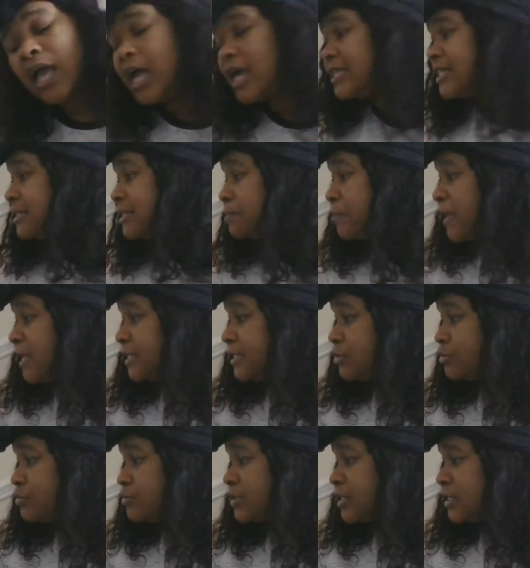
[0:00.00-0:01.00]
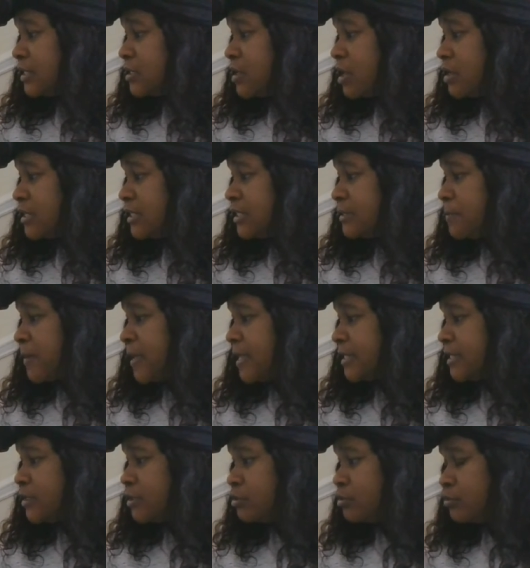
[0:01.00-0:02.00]
A spacesuit. This is called a
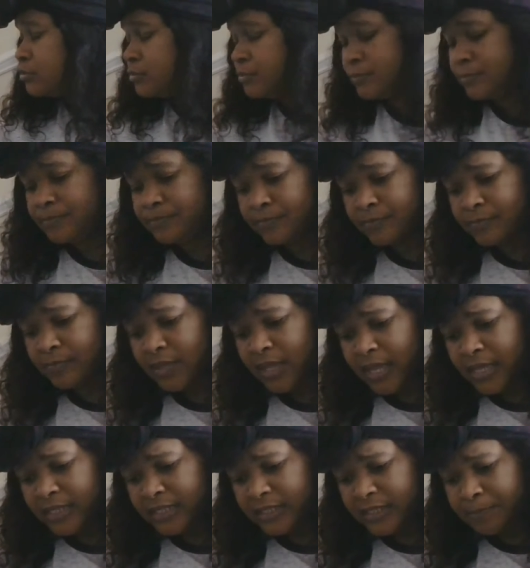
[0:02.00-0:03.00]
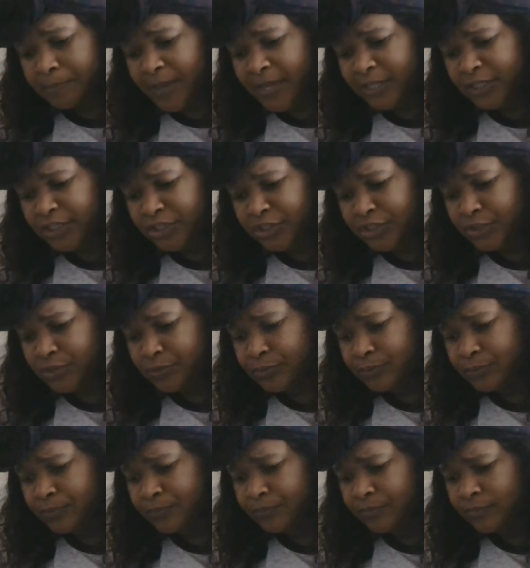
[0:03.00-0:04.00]
spacesuit.
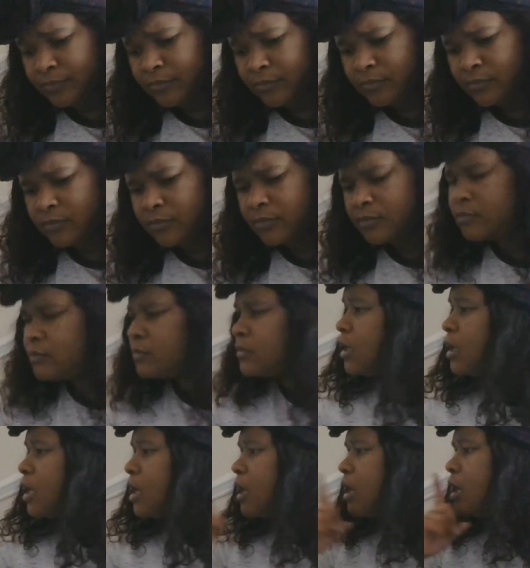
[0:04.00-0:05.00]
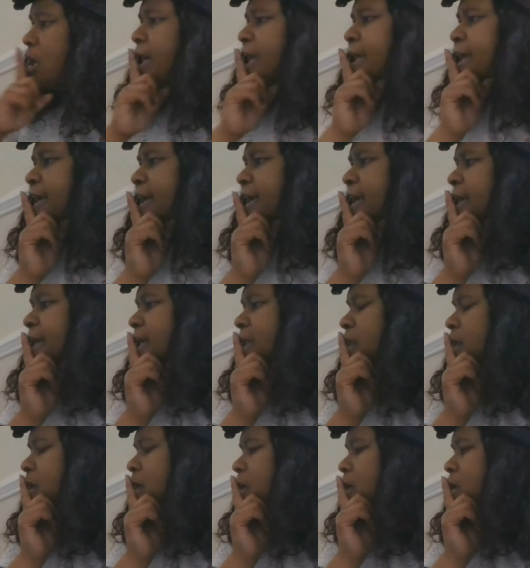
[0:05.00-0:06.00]
Spacesuit. And